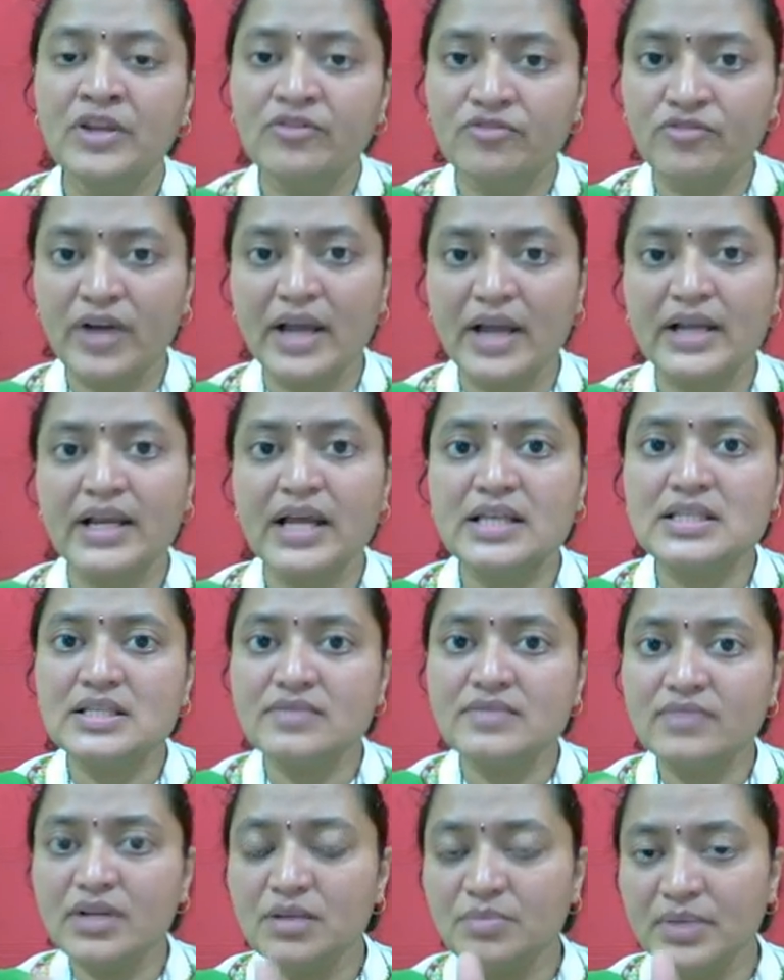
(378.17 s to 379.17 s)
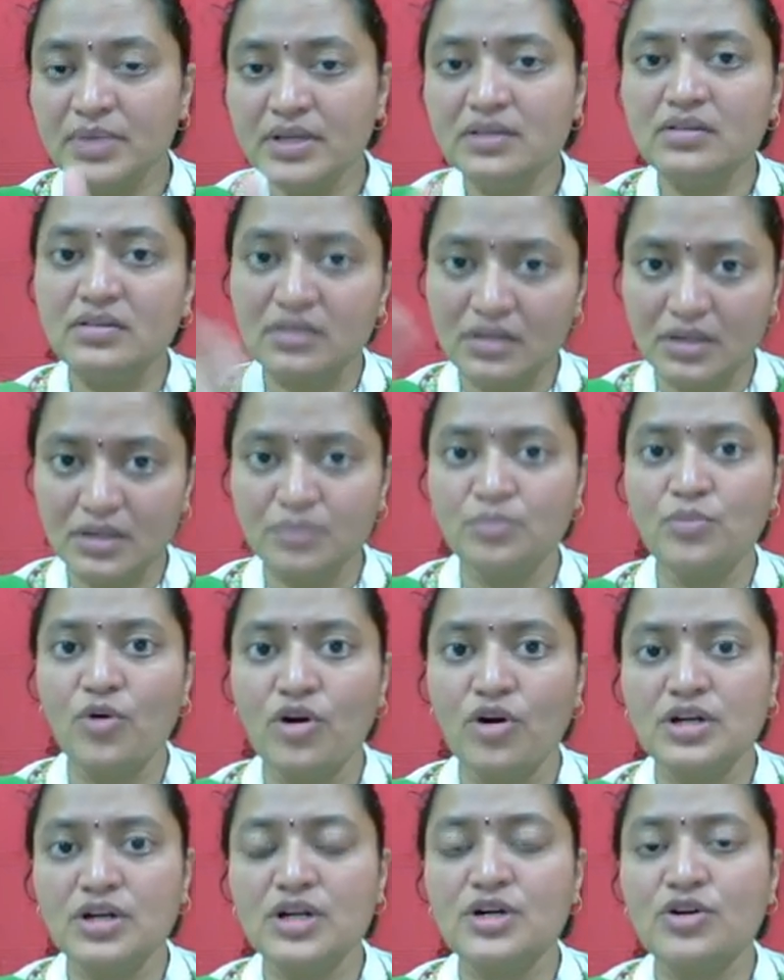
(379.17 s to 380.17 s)
Finance will be
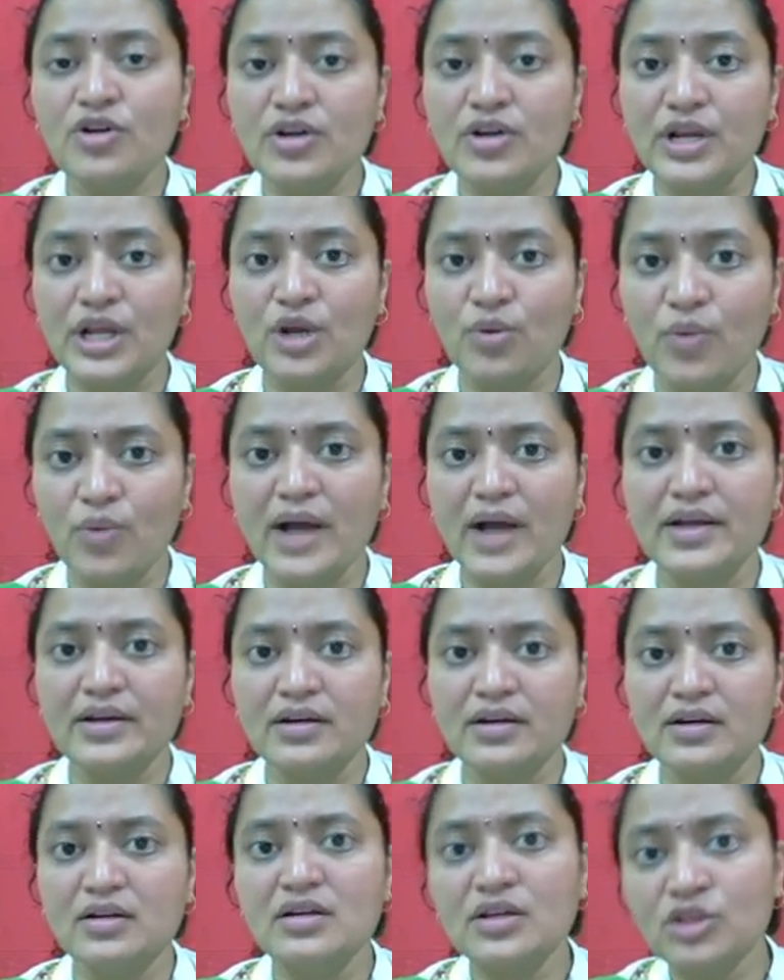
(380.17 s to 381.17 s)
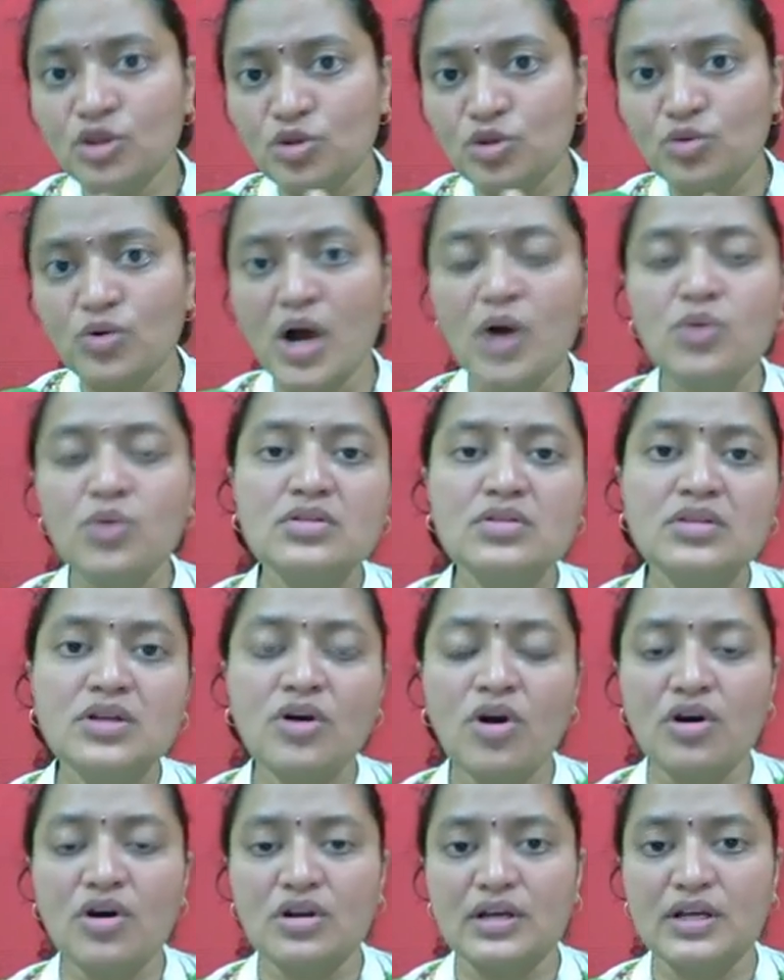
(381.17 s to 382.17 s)
important or required throughout the
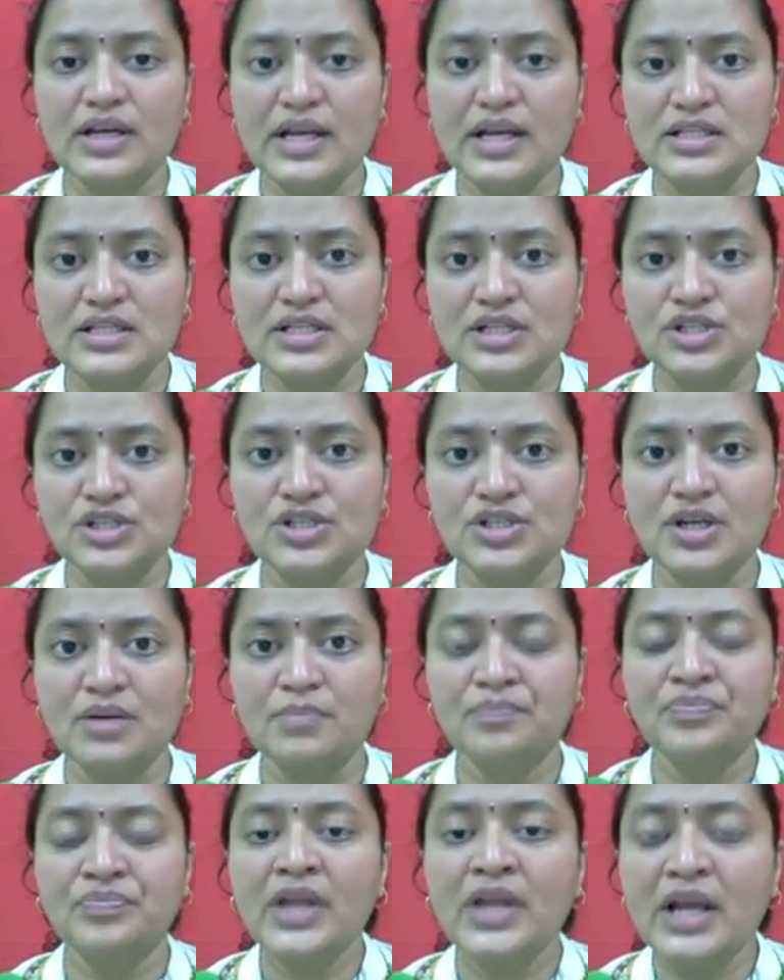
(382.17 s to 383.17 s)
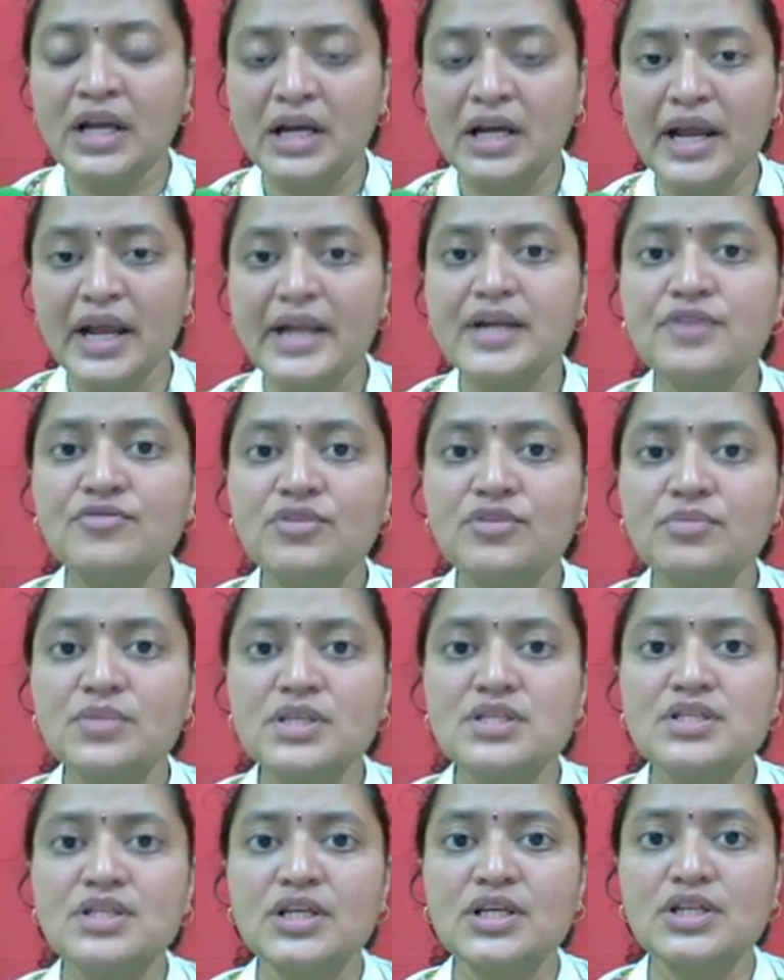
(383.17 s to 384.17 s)
organization, right from the
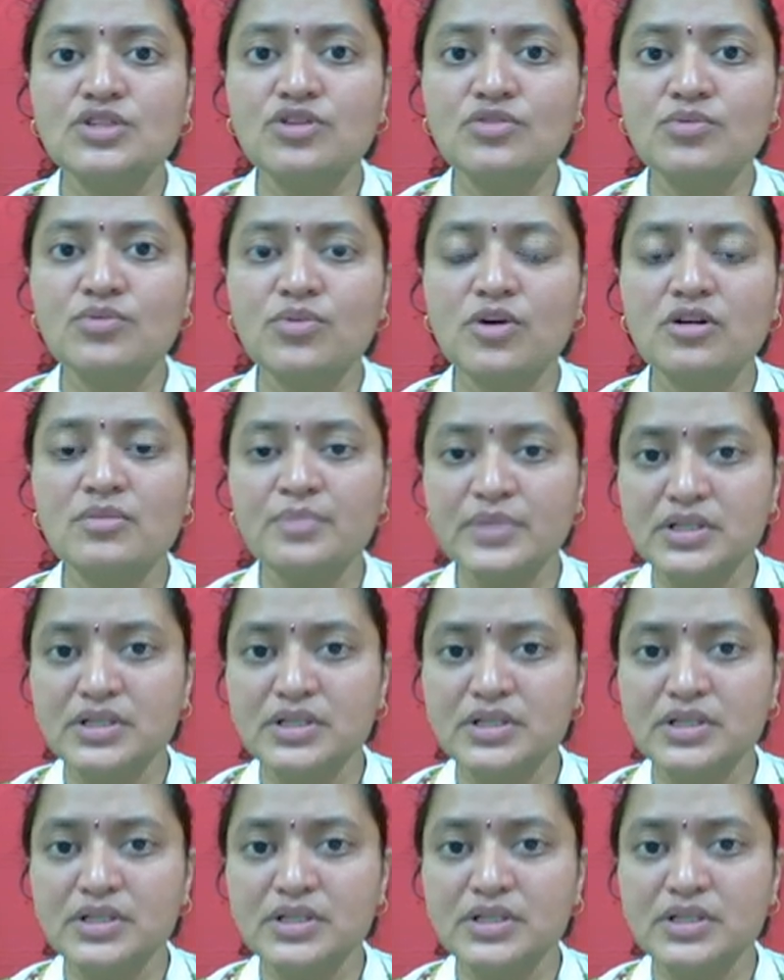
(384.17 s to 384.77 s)
stage of what?